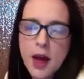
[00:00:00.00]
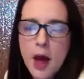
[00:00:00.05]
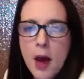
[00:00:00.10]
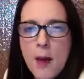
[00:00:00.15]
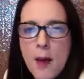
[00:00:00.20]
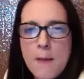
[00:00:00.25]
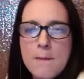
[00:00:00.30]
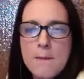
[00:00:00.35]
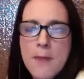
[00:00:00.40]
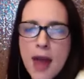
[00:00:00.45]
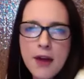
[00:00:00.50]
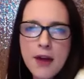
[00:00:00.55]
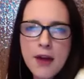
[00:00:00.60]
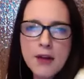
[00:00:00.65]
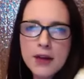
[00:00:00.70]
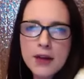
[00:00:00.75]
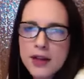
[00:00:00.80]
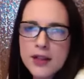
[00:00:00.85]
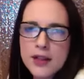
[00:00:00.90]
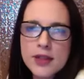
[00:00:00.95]

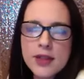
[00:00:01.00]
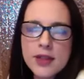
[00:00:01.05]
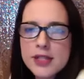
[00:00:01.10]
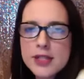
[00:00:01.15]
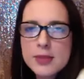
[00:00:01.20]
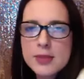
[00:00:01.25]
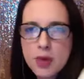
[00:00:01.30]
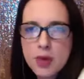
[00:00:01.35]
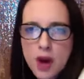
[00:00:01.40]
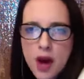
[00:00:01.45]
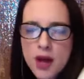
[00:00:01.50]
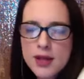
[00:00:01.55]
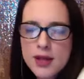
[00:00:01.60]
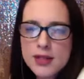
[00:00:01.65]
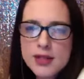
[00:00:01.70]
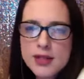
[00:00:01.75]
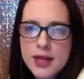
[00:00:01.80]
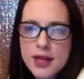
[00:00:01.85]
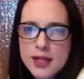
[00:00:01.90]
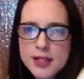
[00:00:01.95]
Marry this
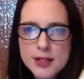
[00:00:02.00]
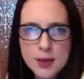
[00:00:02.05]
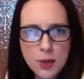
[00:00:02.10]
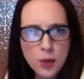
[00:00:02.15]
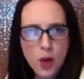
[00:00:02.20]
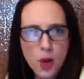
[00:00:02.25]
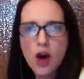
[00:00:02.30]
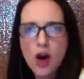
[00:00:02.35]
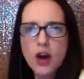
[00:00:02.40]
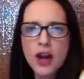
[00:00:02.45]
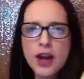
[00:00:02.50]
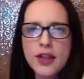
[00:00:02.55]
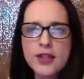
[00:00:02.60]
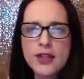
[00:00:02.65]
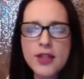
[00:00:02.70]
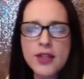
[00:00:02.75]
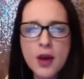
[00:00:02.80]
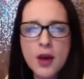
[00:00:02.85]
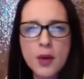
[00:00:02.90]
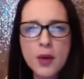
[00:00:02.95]
process. Walk in
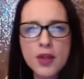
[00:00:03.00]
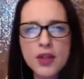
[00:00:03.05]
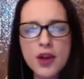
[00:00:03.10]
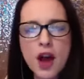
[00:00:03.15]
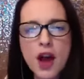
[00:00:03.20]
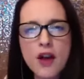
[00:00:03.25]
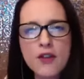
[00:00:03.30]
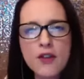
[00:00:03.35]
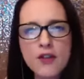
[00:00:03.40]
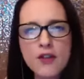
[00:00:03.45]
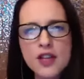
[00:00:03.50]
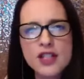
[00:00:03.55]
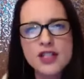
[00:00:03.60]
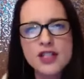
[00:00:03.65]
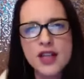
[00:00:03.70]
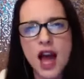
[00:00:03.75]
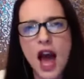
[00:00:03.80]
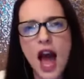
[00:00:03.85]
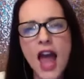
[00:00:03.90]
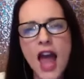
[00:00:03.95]
there with confidence.
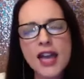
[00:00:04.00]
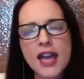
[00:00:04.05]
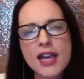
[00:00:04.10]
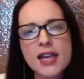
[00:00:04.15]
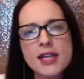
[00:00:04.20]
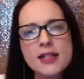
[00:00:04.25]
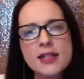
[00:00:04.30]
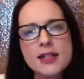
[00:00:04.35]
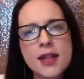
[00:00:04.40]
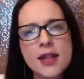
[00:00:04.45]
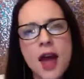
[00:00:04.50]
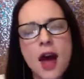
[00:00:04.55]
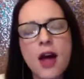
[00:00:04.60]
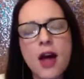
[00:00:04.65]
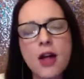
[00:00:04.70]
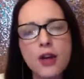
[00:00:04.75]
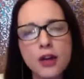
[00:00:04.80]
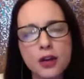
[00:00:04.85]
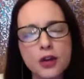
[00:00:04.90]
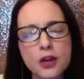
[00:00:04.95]
I can
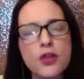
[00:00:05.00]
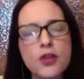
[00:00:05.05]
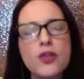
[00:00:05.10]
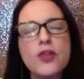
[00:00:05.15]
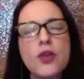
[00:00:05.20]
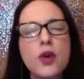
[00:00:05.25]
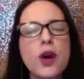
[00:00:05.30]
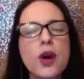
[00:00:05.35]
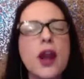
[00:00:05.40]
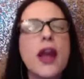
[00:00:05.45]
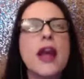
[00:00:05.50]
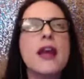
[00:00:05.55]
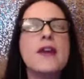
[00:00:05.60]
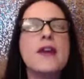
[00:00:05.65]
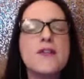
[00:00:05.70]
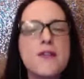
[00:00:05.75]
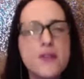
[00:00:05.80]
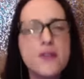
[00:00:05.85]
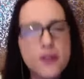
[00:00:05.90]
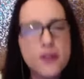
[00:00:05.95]
tell you for a
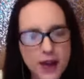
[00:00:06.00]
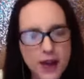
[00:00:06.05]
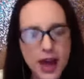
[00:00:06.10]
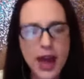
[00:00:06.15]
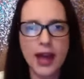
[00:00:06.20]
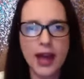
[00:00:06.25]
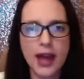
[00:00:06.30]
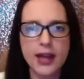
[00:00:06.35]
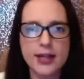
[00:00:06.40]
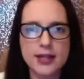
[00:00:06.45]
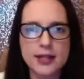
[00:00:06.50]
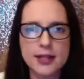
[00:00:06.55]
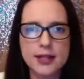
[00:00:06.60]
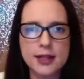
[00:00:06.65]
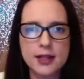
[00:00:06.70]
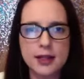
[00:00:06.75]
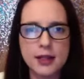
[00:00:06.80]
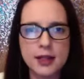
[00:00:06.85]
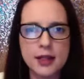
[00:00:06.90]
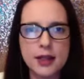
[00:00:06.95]
fact
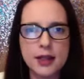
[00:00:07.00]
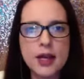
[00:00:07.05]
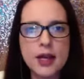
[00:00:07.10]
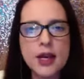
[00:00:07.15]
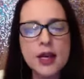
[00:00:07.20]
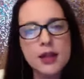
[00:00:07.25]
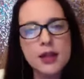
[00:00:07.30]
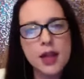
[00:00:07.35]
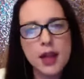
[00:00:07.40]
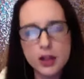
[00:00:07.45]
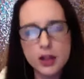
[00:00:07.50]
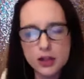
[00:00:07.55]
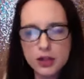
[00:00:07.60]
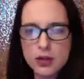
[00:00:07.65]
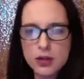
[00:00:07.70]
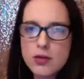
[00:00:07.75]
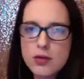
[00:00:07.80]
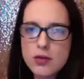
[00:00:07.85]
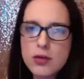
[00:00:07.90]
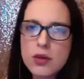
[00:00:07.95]
that
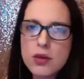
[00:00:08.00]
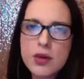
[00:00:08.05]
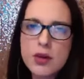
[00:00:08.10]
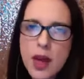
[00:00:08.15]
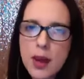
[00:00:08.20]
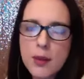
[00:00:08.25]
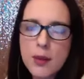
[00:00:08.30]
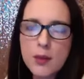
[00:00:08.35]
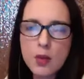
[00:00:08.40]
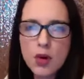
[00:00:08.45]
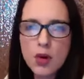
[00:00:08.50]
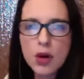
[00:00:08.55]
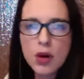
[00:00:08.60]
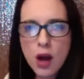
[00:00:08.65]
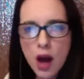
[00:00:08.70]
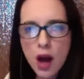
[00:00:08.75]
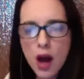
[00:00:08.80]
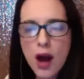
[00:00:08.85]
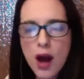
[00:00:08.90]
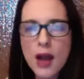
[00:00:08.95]
you will get more
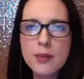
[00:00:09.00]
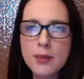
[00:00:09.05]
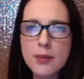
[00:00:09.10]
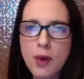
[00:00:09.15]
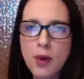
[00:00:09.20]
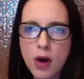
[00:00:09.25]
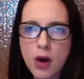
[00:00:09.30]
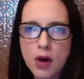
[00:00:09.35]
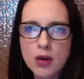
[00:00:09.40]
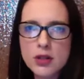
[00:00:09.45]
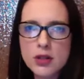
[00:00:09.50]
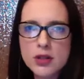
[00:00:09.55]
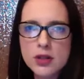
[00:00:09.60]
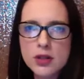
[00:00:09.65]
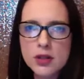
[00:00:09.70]
eyeballs